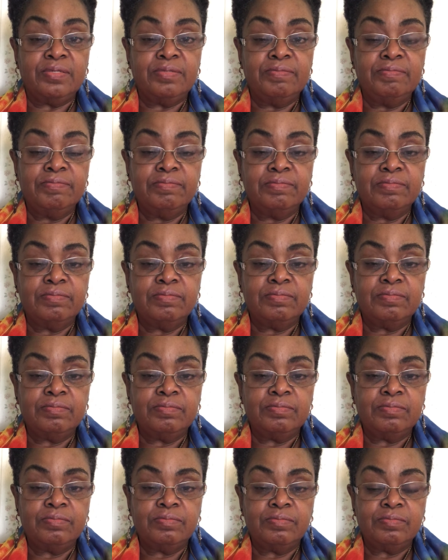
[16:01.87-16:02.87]

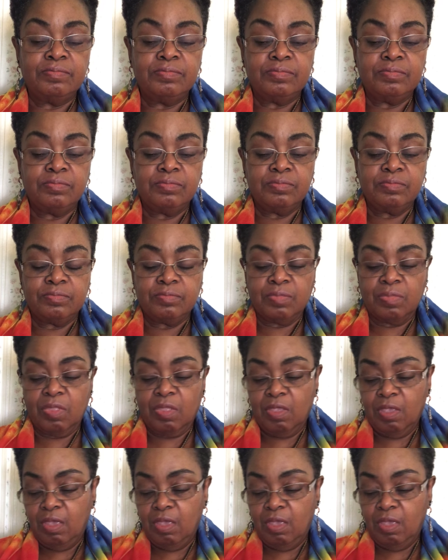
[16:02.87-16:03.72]
(no one is talking)